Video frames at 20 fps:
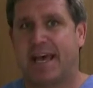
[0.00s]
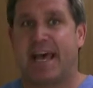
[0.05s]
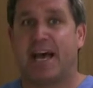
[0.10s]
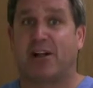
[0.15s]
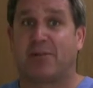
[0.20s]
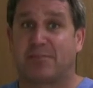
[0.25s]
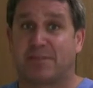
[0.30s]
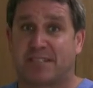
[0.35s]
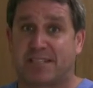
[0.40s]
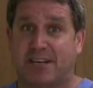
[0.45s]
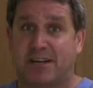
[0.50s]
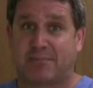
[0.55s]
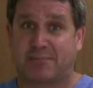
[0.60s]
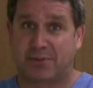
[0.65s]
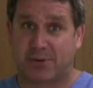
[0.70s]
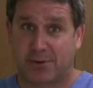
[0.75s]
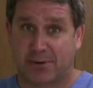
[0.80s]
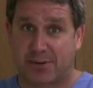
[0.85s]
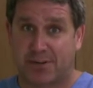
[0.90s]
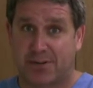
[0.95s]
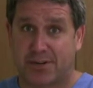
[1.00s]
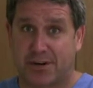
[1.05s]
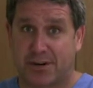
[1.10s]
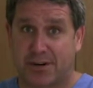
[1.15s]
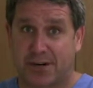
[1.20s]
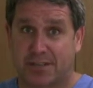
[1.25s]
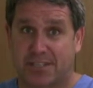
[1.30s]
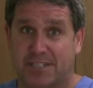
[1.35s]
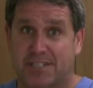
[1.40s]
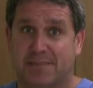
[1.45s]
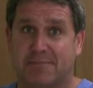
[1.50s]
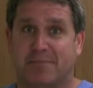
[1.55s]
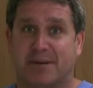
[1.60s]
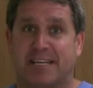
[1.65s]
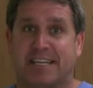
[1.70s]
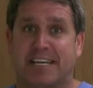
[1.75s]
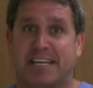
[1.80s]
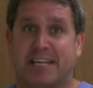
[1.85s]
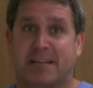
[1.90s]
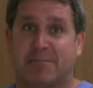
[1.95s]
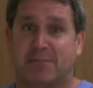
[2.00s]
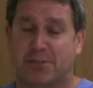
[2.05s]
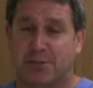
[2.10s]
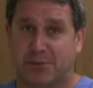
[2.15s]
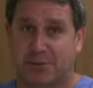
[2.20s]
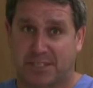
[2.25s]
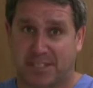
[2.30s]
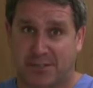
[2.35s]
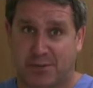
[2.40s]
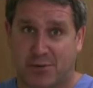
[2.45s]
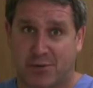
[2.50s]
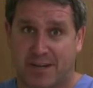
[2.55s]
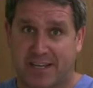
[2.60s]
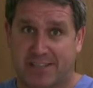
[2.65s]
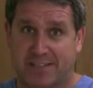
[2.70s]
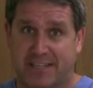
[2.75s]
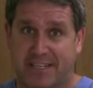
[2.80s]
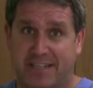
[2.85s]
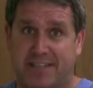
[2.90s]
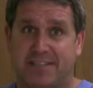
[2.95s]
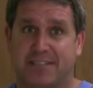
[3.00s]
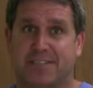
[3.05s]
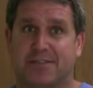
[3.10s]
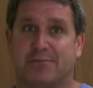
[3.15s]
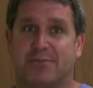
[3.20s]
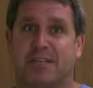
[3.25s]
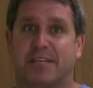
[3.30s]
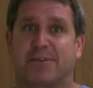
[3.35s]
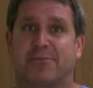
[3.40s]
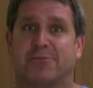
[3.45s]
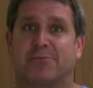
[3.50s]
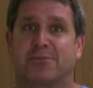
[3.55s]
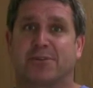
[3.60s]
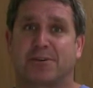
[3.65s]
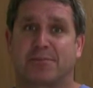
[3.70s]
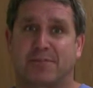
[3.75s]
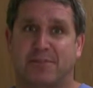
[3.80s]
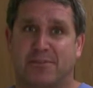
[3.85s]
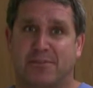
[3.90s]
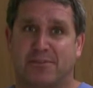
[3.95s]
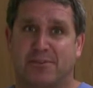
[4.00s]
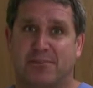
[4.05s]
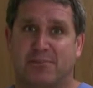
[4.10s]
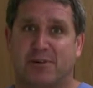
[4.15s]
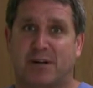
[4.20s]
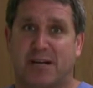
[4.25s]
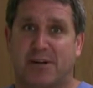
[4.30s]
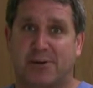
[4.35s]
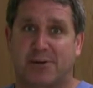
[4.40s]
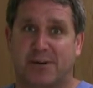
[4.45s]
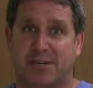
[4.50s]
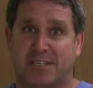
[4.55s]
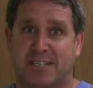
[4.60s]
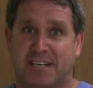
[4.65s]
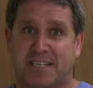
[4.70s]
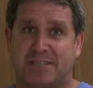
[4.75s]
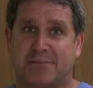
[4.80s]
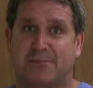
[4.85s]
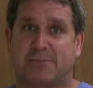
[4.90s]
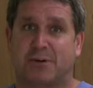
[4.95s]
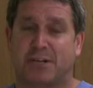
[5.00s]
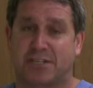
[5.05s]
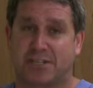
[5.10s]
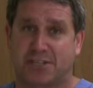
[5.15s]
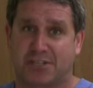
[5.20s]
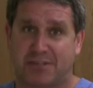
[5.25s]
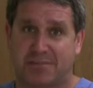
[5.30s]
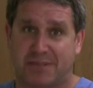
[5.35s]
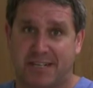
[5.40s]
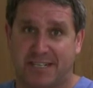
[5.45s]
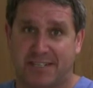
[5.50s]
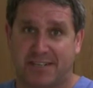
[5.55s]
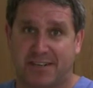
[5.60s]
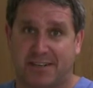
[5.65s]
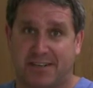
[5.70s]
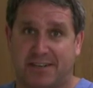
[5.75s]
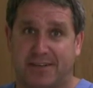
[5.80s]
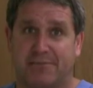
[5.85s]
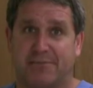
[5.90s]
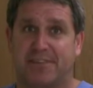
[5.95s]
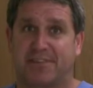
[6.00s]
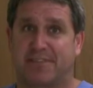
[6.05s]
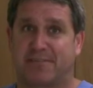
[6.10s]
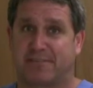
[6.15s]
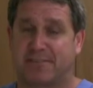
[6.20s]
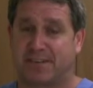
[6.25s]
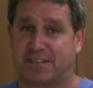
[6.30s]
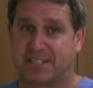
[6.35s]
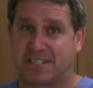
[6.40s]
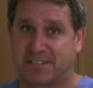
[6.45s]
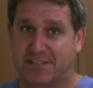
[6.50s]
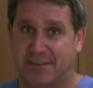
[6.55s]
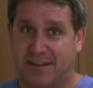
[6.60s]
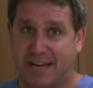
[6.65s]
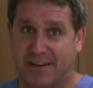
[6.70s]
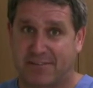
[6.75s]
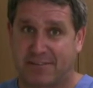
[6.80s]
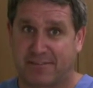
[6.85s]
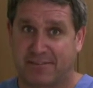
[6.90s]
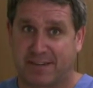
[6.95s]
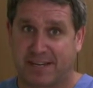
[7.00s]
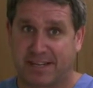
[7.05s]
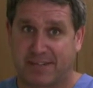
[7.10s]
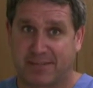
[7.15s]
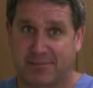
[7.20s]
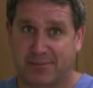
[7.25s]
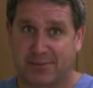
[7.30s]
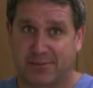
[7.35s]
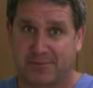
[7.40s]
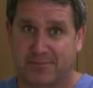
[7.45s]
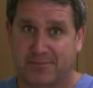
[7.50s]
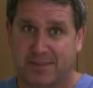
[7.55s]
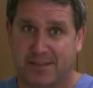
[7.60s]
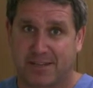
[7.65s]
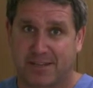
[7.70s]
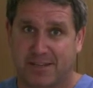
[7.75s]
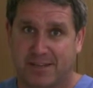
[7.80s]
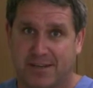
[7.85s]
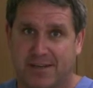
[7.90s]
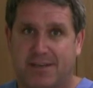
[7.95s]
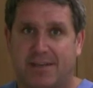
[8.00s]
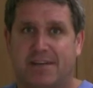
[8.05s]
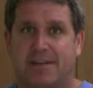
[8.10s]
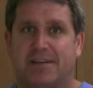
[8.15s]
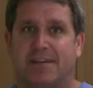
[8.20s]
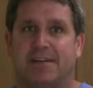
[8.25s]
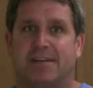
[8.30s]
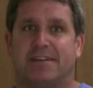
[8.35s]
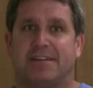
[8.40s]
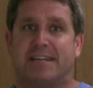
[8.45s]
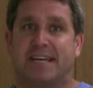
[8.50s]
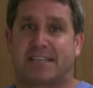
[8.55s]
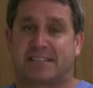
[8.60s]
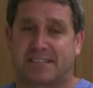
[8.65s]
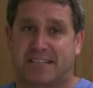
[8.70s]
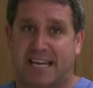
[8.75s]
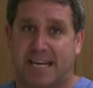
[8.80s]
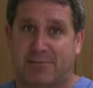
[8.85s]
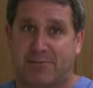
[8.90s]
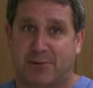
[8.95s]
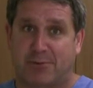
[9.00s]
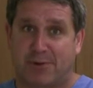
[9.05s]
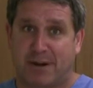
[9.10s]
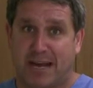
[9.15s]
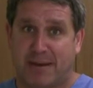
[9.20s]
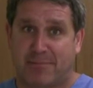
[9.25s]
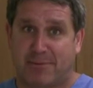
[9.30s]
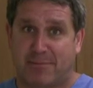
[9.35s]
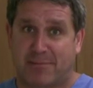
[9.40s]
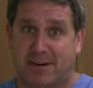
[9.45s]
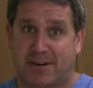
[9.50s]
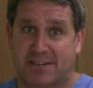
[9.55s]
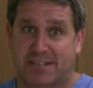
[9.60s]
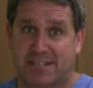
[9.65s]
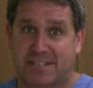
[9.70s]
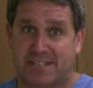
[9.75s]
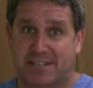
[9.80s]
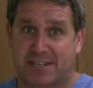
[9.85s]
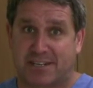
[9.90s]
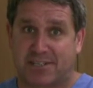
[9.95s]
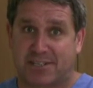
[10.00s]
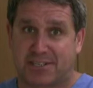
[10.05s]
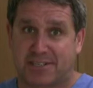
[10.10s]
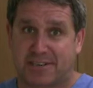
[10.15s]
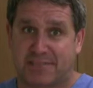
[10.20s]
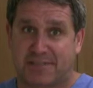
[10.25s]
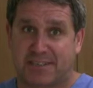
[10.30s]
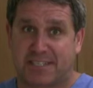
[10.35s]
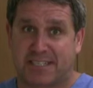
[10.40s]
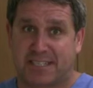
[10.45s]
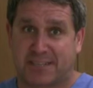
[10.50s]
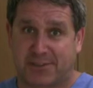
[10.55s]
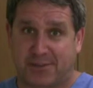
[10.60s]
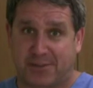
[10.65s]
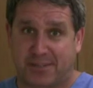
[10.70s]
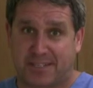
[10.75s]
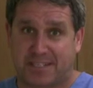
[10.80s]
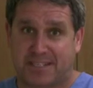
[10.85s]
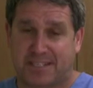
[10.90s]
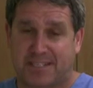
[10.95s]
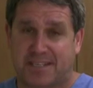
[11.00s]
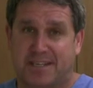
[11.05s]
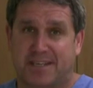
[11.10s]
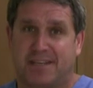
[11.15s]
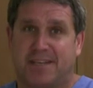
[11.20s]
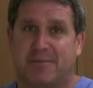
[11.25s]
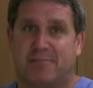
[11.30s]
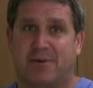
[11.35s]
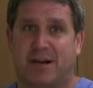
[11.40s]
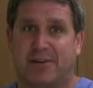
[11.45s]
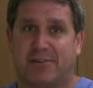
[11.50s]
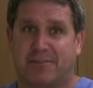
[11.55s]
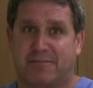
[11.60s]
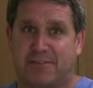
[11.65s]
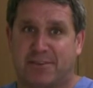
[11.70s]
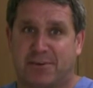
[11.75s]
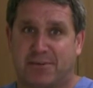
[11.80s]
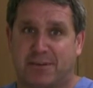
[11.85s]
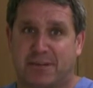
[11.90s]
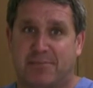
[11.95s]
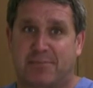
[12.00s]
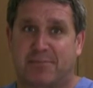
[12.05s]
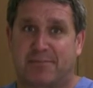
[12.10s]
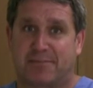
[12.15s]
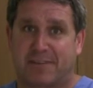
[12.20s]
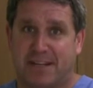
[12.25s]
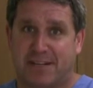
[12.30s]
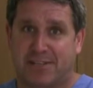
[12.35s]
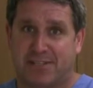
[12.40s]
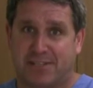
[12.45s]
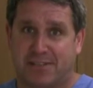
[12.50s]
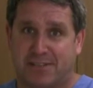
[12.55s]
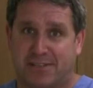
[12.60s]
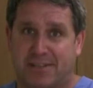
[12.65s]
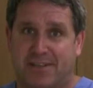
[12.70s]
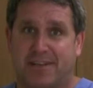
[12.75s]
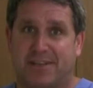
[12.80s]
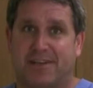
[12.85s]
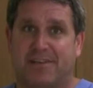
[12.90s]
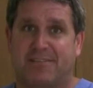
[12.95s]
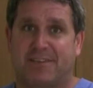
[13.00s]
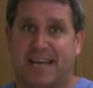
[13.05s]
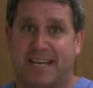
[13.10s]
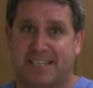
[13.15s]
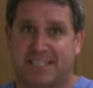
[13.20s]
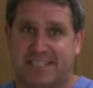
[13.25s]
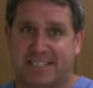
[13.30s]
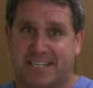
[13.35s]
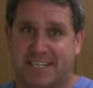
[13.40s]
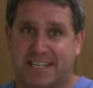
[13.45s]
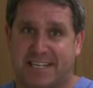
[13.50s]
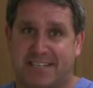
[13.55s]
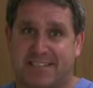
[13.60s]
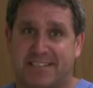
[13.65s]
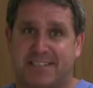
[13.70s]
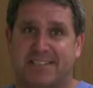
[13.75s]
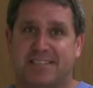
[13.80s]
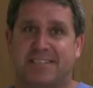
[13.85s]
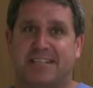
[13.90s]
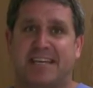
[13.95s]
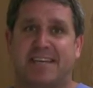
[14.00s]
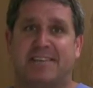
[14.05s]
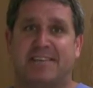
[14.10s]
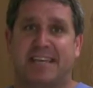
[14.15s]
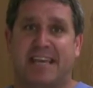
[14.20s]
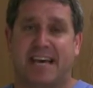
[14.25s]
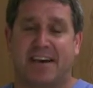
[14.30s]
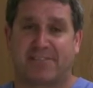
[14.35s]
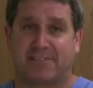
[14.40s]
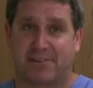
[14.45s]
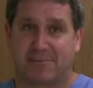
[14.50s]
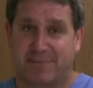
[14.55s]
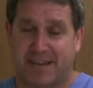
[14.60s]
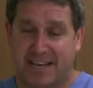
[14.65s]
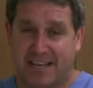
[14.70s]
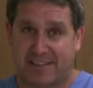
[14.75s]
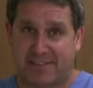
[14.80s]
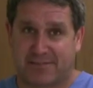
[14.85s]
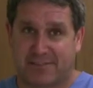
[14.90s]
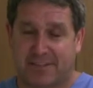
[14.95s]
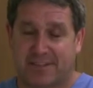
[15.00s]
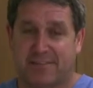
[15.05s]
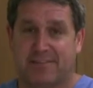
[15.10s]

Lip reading: Help us help your dogs by getting them to us quickly so we can work with you to prioritize what should be done with the funds you have available. Next time we'll wrap up our discussion of this illness by reviewing prevention, vaccines, and the aftermath of an